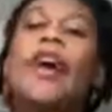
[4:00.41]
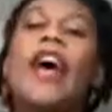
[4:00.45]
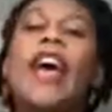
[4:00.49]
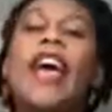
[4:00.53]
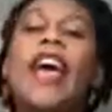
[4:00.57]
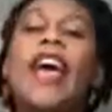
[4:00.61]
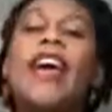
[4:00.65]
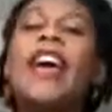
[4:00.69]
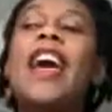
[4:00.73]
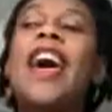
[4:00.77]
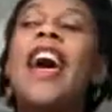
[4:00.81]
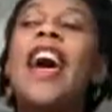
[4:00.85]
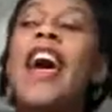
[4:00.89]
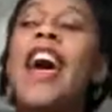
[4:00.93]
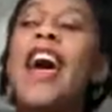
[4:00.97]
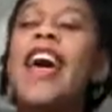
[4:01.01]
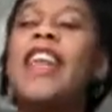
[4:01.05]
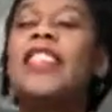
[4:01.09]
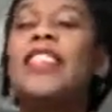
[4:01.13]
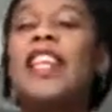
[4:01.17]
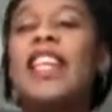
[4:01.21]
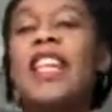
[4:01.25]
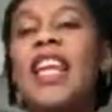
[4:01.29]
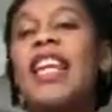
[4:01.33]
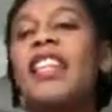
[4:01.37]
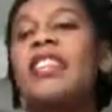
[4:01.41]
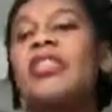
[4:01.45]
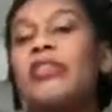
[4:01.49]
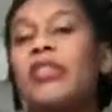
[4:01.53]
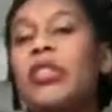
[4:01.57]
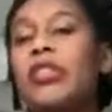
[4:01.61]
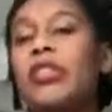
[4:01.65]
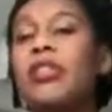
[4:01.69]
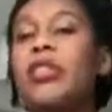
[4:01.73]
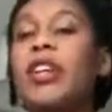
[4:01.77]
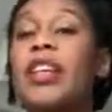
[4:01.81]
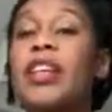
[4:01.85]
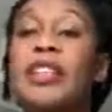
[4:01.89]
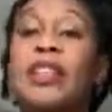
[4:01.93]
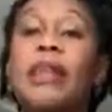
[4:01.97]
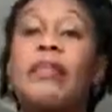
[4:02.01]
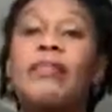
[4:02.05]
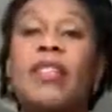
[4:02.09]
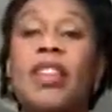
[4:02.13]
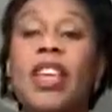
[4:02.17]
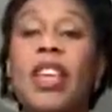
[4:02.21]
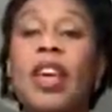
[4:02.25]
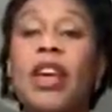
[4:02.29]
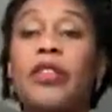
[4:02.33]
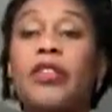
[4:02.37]
way, and then later on you'll get
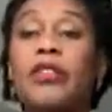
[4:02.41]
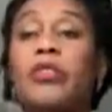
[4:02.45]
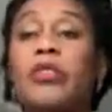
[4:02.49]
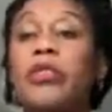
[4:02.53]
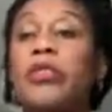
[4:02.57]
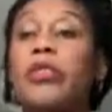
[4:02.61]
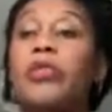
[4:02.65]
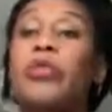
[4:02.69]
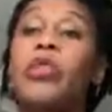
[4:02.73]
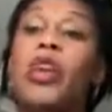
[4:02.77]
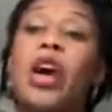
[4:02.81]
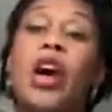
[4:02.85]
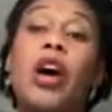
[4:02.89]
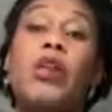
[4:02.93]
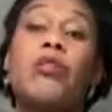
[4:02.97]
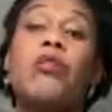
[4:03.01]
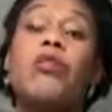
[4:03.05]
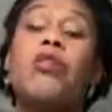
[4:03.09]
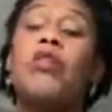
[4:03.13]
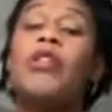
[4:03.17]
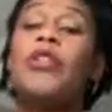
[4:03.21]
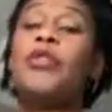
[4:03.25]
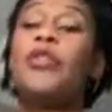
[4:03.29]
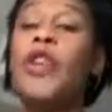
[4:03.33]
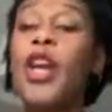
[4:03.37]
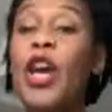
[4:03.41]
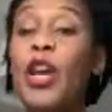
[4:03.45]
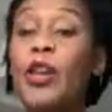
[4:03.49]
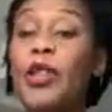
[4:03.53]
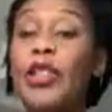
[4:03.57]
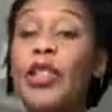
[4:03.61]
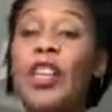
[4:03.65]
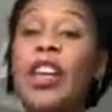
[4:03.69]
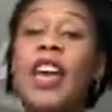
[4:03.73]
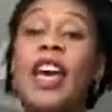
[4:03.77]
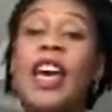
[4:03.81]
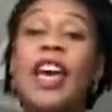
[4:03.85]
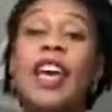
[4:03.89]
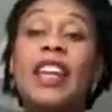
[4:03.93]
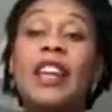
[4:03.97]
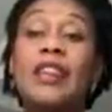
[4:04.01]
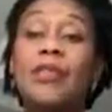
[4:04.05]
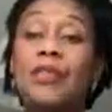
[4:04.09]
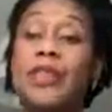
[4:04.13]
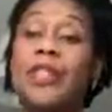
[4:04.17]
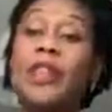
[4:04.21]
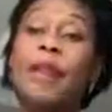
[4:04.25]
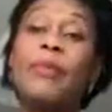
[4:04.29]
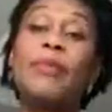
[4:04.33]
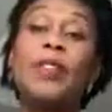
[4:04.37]
something else, or you'll know, or I'll note it
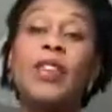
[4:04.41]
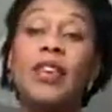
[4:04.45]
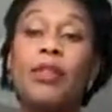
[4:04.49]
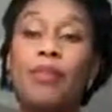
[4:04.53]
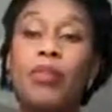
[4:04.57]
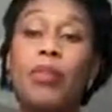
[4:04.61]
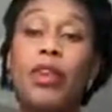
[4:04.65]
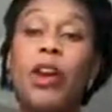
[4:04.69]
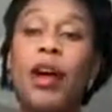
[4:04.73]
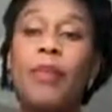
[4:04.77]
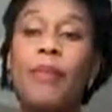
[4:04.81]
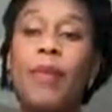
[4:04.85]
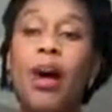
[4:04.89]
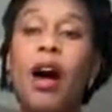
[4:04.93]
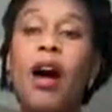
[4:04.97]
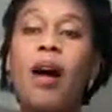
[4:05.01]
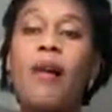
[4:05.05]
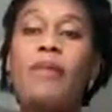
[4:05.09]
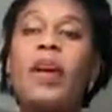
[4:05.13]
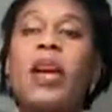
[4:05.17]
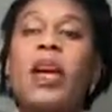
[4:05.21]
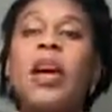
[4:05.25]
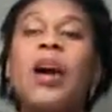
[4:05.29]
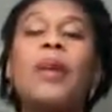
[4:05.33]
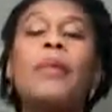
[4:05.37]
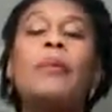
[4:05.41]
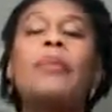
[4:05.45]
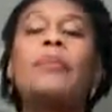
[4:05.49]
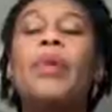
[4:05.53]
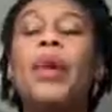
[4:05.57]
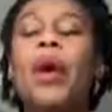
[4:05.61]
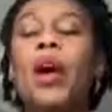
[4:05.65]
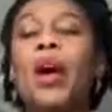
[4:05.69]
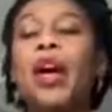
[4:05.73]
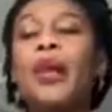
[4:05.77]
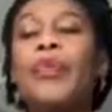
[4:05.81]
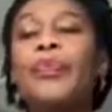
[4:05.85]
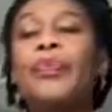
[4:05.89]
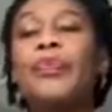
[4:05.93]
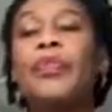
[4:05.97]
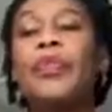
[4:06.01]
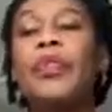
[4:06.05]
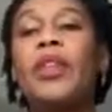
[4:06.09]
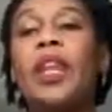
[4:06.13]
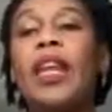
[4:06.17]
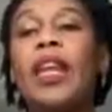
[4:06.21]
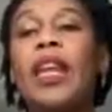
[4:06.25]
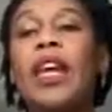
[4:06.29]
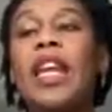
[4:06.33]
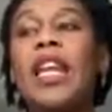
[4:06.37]
and something will come up. But
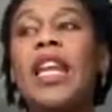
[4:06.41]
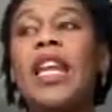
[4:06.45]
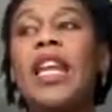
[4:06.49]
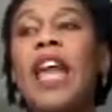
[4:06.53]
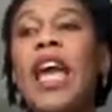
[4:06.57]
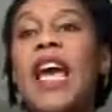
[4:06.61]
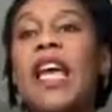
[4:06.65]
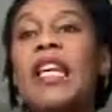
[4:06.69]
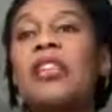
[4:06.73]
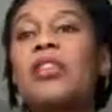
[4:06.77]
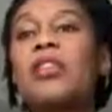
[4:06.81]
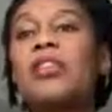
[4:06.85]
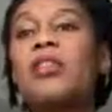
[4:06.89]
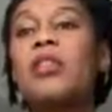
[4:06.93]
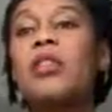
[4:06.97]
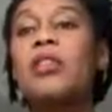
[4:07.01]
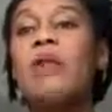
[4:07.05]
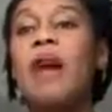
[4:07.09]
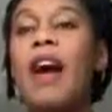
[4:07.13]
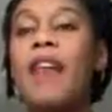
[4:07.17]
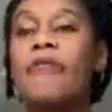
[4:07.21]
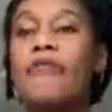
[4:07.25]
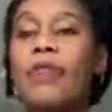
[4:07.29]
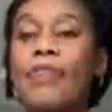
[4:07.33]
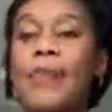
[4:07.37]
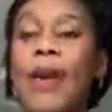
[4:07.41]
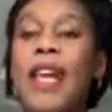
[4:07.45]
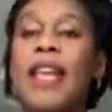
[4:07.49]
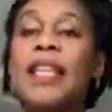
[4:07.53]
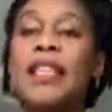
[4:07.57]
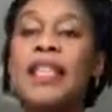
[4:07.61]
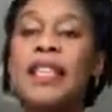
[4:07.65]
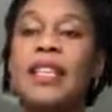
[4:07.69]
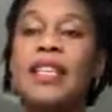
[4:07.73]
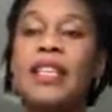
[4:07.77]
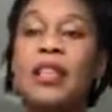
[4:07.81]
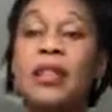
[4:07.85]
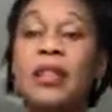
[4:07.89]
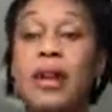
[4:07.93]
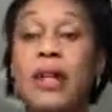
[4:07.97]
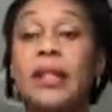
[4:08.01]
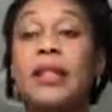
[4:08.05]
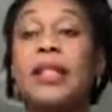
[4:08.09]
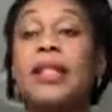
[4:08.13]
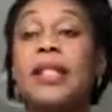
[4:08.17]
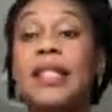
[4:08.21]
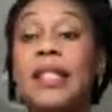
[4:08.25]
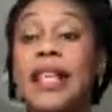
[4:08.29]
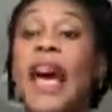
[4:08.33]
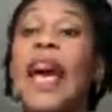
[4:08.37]
unless you have a basis to
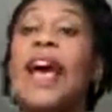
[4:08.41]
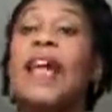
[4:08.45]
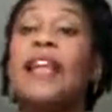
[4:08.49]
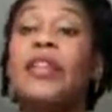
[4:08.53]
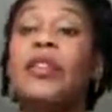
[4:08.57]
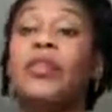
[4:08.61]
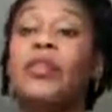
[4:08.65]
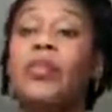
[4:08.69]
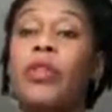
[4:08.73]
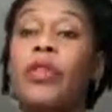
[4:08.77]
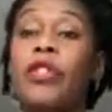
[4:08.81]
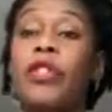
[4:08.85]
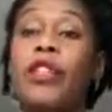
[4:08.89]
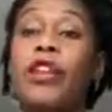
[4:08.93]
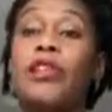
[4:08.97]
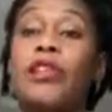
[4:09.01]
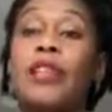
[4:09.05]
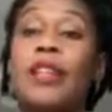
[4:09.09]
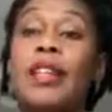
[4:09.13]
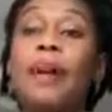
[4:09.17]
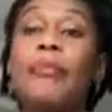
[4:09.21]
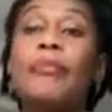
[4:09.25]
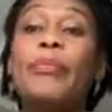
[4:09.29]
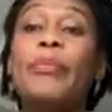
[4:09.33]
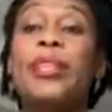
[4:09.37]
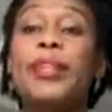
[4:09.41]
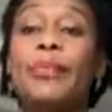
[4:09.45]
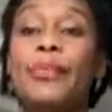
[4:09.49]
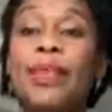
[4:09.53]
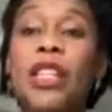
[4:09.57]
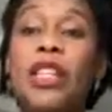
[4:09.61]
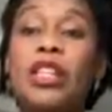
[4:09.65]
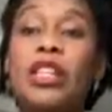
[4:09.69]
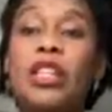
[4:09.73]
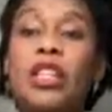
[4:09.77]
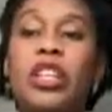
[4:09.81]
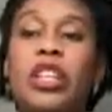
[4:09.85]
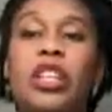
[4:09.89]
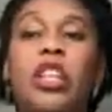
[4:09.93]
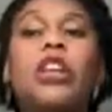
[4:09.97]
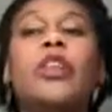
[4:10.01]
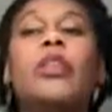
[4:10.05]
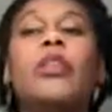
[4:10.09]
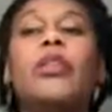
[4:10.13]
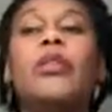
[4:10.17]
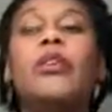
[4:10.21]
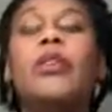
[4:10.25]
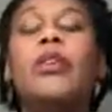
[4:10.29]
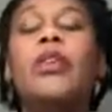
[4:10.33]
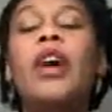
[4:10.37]
understand what those numbers mean to
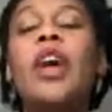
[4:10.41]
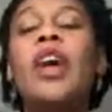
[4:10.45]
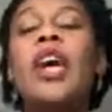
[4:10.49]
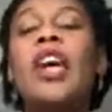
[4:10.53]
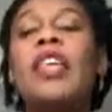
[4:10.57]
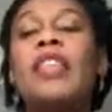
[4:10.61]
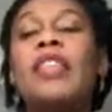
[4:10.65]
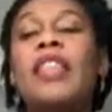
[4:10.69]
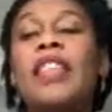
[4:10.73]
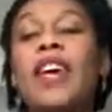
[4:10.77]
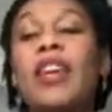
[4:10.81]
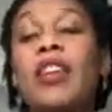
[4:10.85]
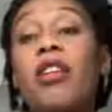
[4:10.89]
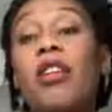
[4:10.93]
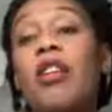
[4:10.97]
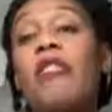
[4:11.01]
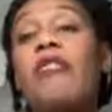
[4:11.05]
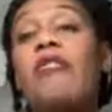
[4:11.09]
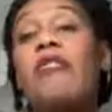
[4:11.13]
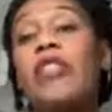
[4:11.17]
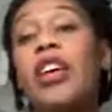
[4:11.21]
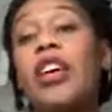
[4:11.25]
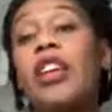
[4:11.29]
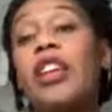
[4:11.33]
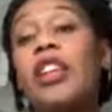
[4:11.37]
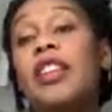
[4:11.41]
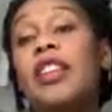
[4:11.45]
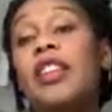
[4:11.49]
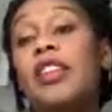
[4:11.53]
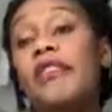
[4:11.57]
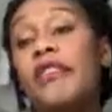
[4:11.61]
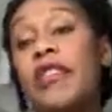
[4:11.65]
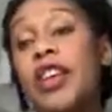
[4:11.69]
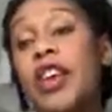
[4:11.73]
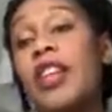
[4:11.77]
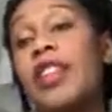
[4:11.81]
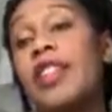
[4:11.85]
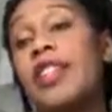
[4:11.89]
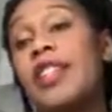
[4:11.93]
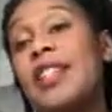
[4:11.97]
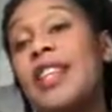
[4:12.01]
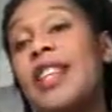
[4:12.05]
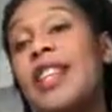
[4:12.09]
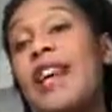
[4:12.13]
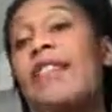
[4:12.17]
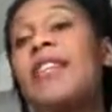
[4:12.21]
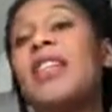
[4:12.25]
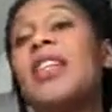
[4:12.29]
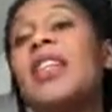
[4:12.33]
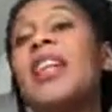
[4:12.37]
you, then often the first
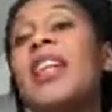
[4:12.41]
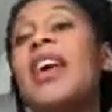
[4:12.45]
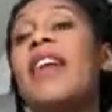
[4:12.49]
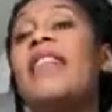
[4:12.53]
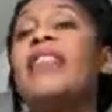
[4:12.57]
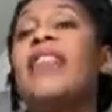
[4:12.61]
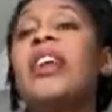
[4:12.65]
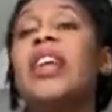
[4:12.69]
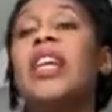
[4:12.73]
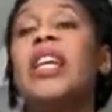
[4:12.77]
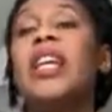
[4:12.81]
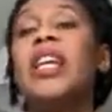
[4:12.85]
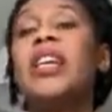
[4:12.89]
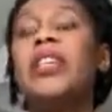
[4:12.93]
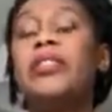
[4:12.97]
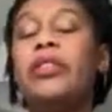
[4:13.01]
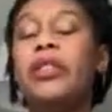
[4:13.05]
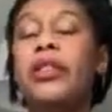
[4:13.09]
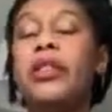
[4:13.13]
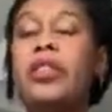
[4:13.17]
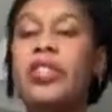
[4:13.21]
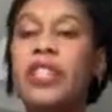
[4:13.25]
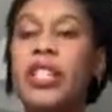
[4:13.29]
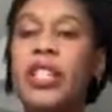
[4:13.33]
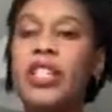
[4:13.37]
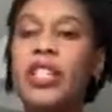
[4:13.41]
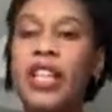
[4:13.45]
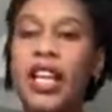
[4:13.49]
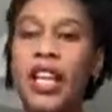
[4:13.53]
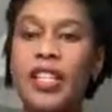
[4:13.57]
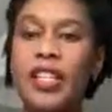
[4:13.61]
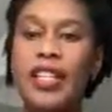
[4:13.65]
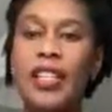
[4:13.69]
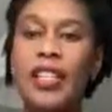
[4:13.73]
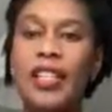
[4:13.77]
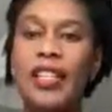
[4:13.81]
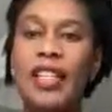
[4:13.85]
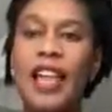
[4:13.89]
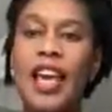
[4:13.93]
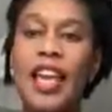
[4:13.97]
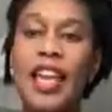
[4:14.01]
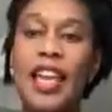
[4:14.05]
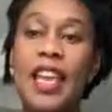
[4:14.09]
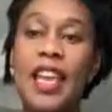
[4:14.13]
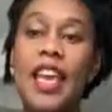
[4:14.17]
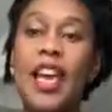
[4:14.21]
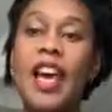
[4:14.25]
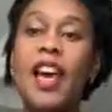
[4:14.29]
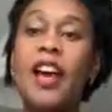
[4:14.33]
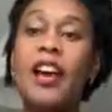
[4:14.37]
11:11 is usually just to say,